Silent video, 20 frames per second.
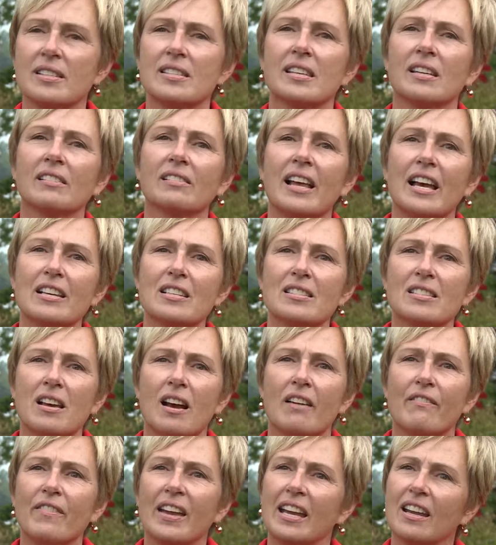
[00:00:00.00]
to see less
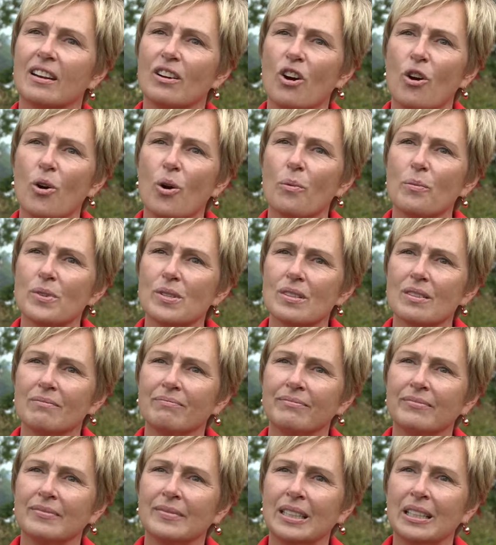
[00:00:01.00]
uh, vacant homes.
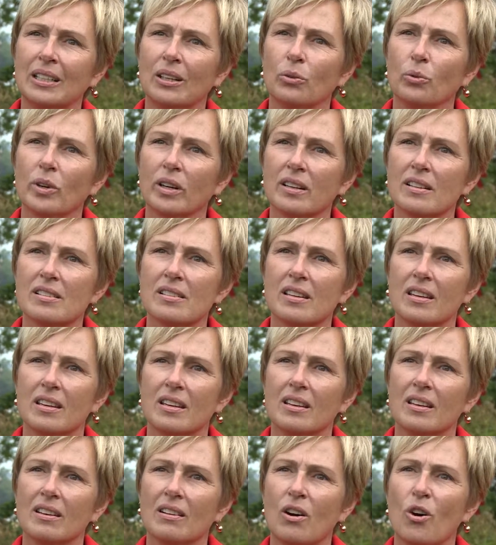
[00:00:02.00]
We're going to
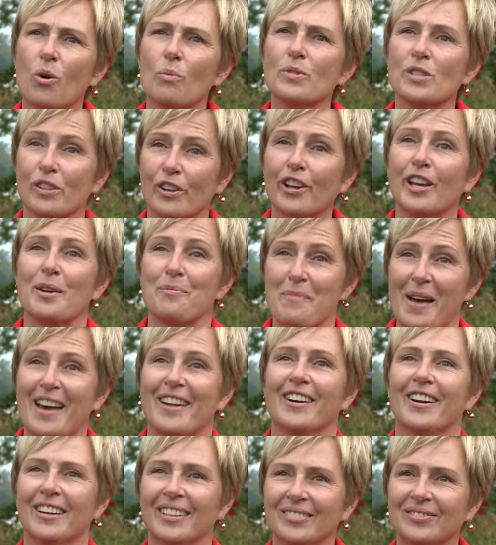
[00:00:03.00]
see homes looking
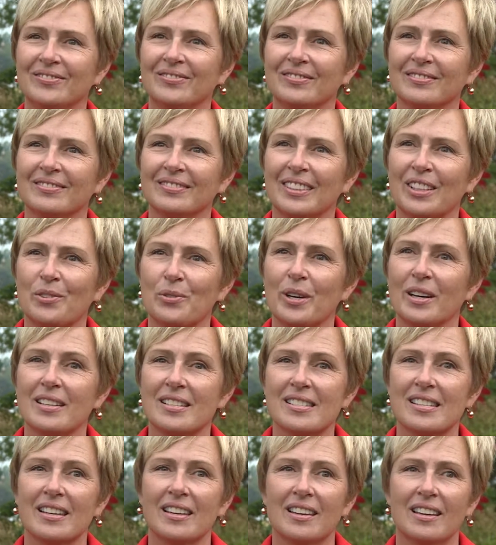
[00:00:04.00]
better. We're going
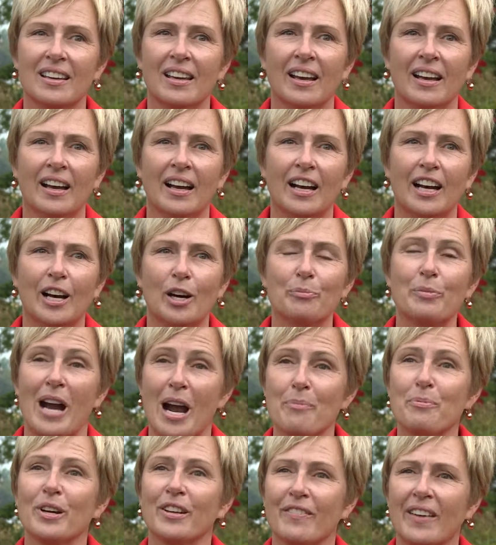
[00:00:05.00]
to see uh,
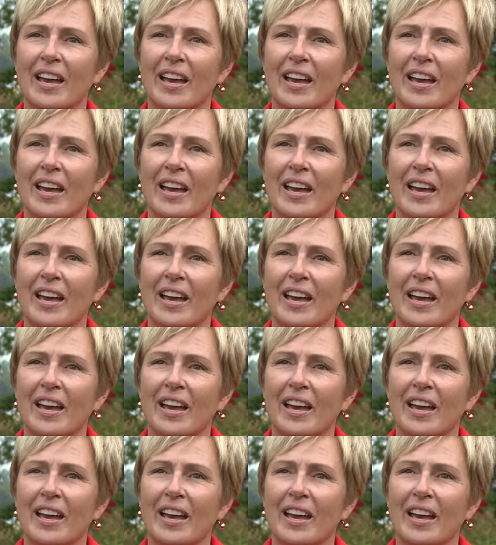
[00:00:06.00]
property